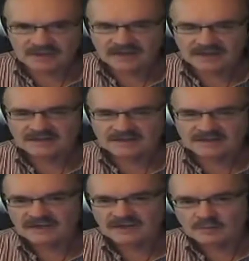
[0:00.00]
And is
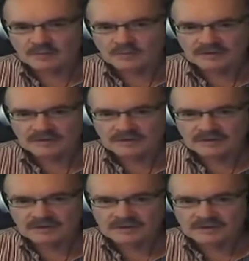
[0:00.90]
that worth
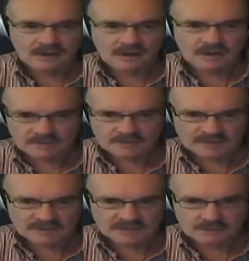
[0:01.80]
however
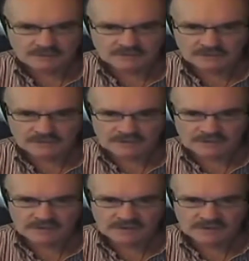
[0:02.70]
many votes you think
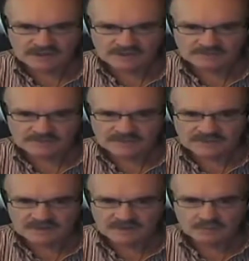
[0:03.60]
you can get
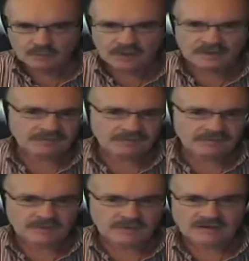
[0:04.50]
in one of
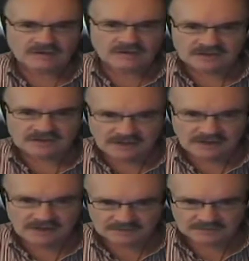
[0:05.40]
3,000
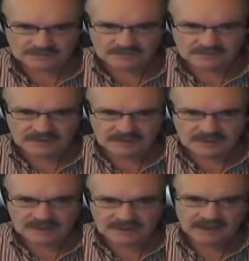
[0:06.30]
counties?
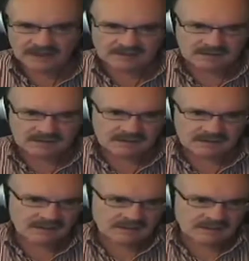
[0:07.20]
And
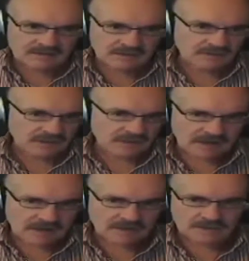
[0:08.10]
different
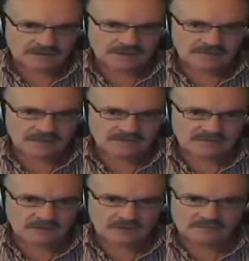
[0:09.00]
counties are going to buy
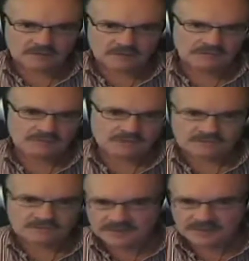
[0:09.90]
software from
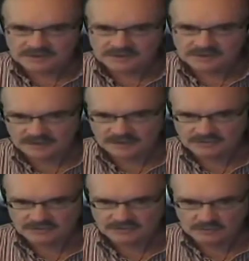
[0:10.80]
different
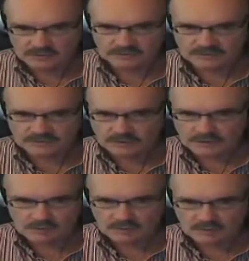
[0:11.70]
manufacturers. So
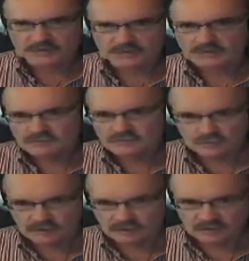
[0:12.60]
you won't be able to
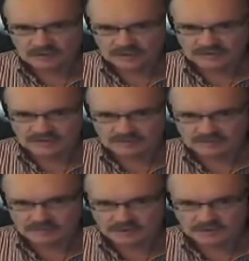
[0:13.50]
control the whole election.
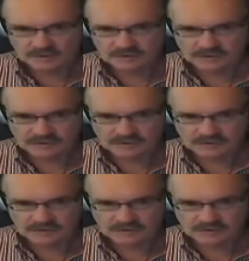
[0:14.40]
You can only